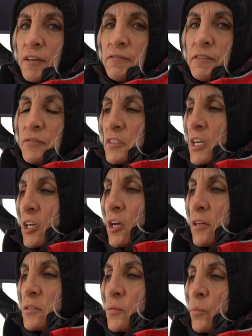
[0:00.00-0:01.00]
at fifteen
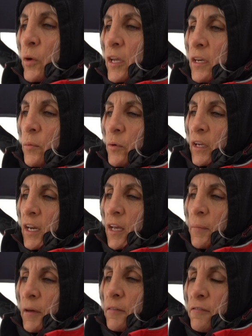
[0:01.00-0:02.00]
knots of wind and we're getting
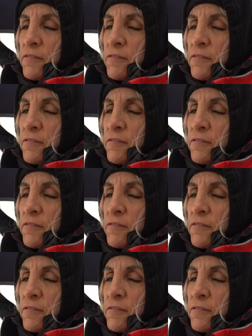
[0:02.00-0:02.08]
about